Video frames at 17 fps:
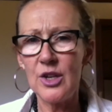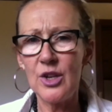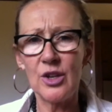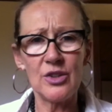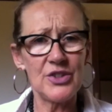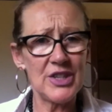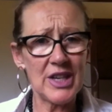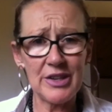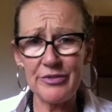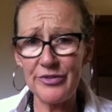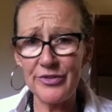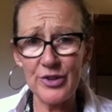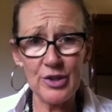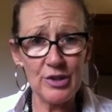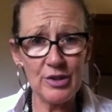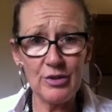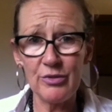not dead
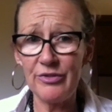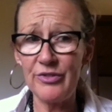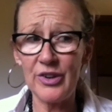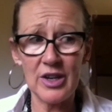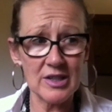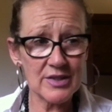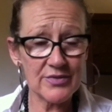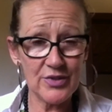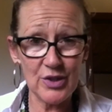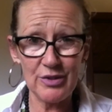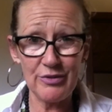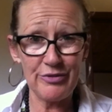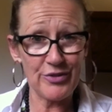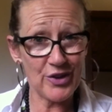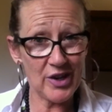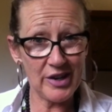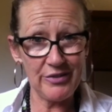food, fast food,
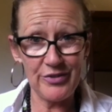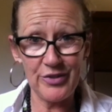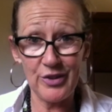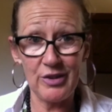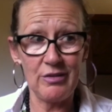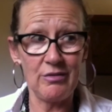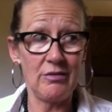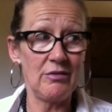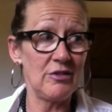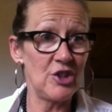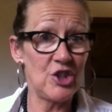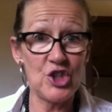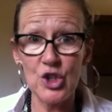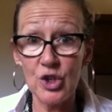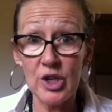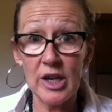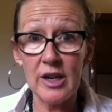fried food,
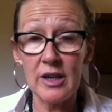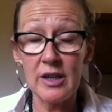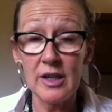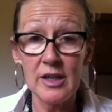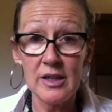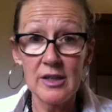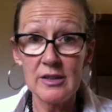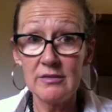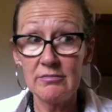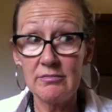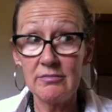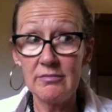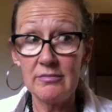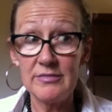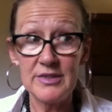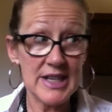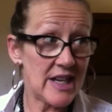sugar,
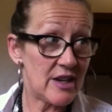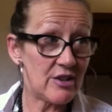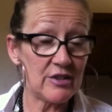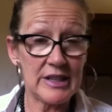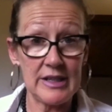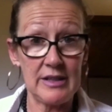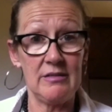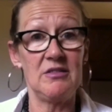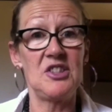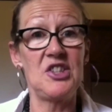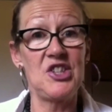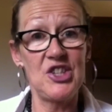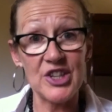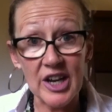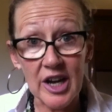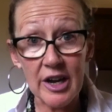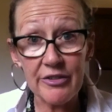dairy
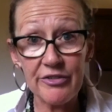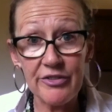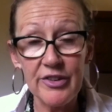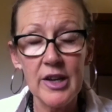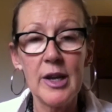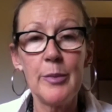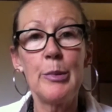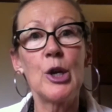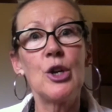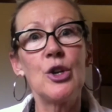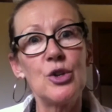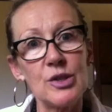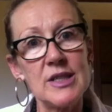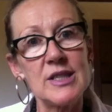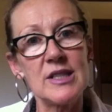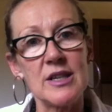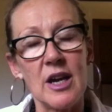stuff, but
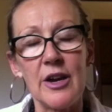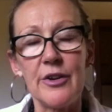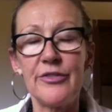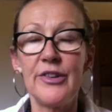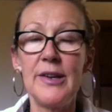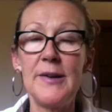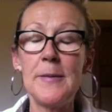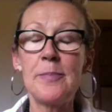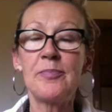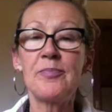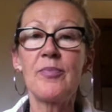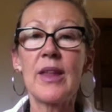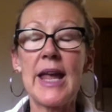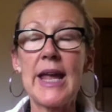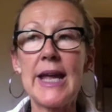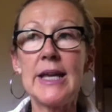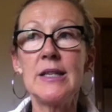good stuff.
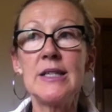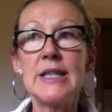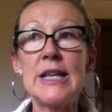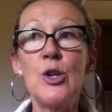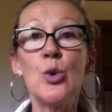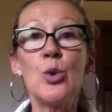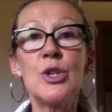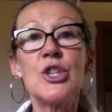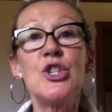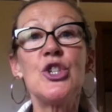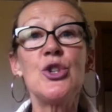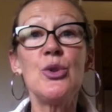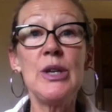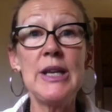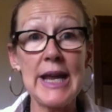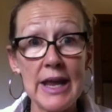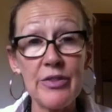And in order
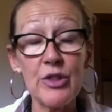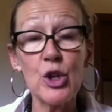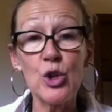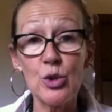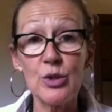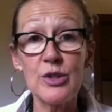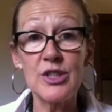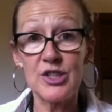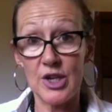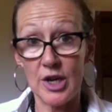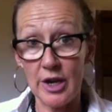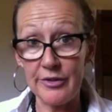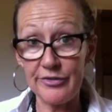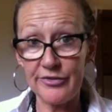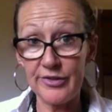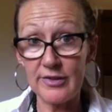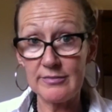to get the good
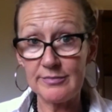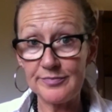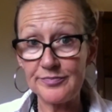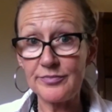stuff,